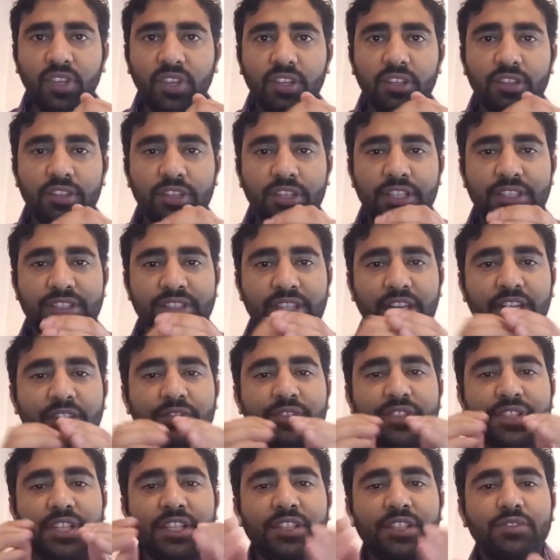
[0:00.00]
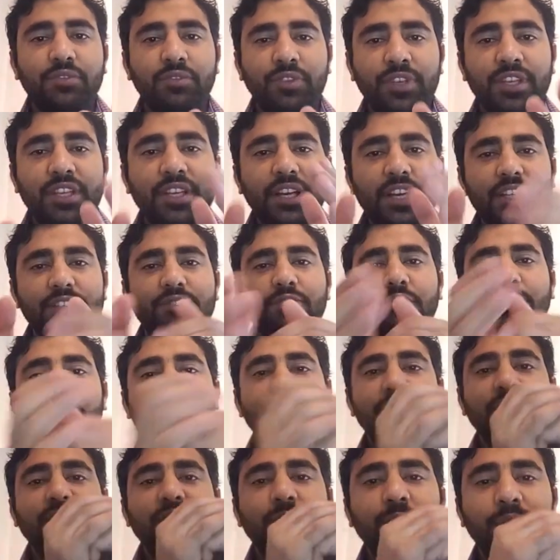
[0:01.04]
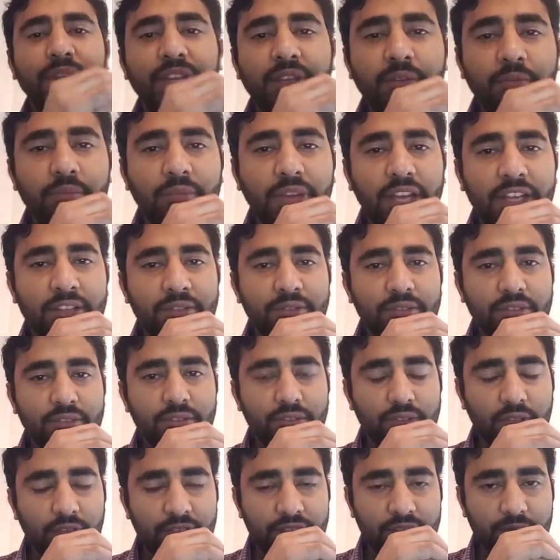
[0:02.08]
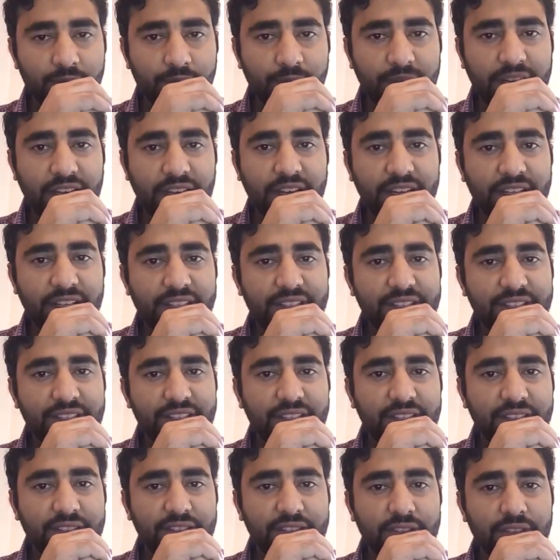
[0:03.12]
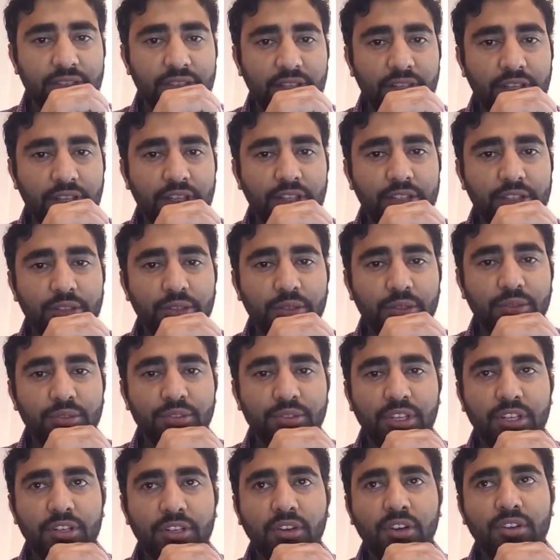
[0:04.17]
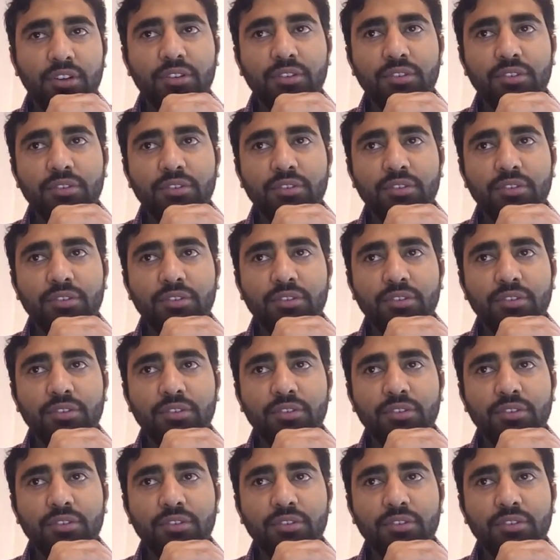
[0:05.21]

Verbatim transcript: the set of skills we guys focus as a being as as a mechanical engineer, those are not